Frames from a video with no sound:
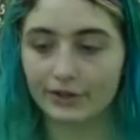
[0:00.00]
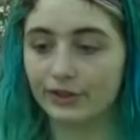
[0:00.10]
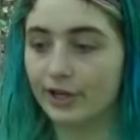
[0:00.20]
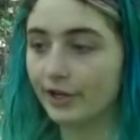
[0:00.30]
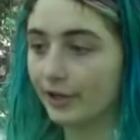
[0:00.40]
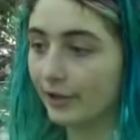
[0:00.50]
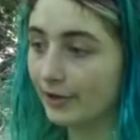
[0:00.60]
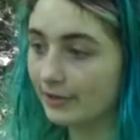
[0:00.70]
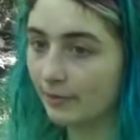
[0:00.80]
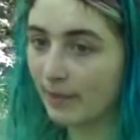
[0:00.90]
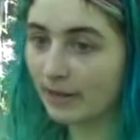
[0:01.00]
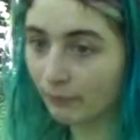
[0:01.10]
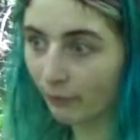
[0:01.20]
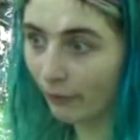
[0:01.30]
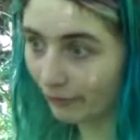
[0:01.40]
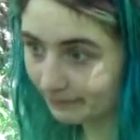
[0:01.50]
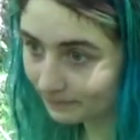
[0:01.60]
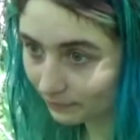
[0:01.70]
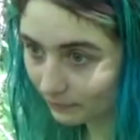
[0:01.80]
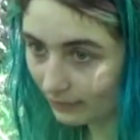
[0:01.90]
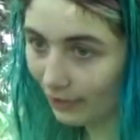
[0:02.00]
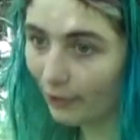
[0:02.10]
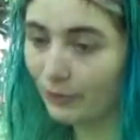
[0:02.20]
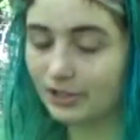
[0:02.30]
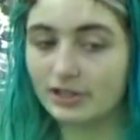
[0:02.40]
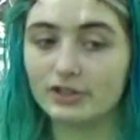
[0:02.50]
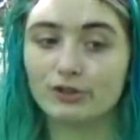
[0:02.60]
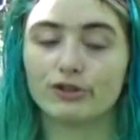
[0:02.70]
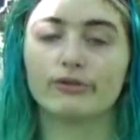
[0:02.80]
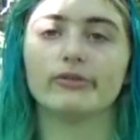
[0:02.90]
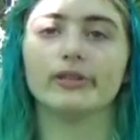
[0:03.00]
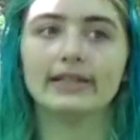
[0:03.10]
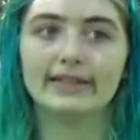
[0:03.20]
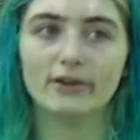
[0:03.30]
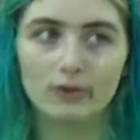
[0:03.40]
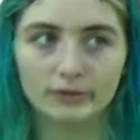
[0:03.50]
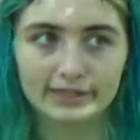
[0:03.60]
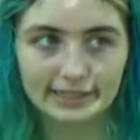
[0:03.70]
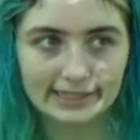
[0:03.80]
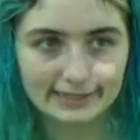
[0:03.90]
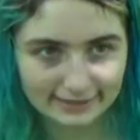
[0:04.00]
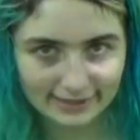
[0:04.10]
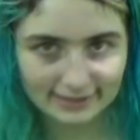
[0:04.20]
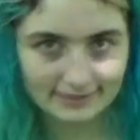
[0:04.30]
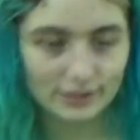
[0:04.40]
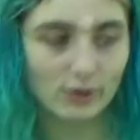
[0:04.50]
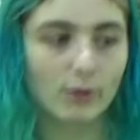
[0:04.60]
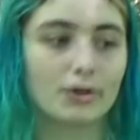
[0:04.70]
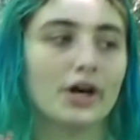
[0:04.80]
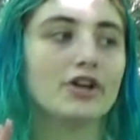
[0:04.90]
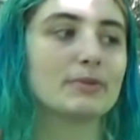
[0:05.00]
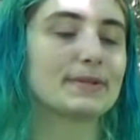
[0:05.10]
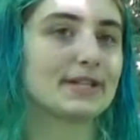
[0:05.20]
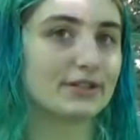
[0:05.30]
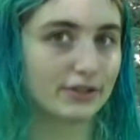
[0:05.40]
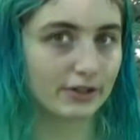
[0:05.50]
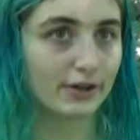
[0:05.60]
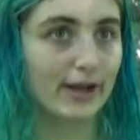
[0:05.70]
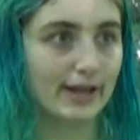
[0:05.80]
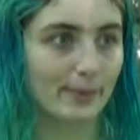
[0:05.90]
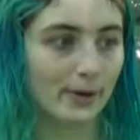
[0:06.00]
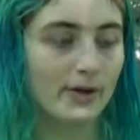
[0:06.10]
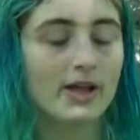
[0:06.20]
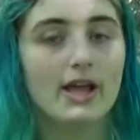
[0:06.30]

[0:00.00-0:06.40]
there is the main rule, which is you should really only eat things that you're 100% certain are edible.